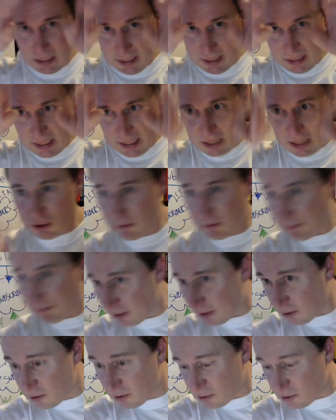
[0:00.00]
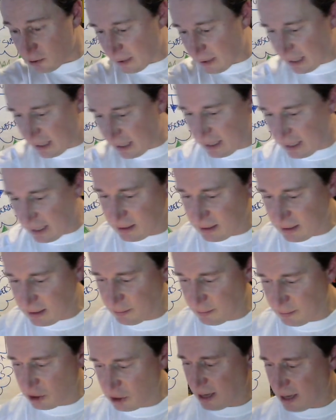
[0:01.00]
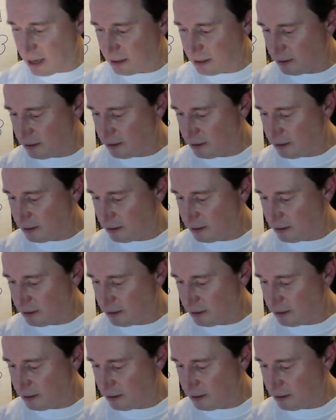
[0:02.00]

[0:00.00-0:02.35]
Get your fingers ready. I need some chat.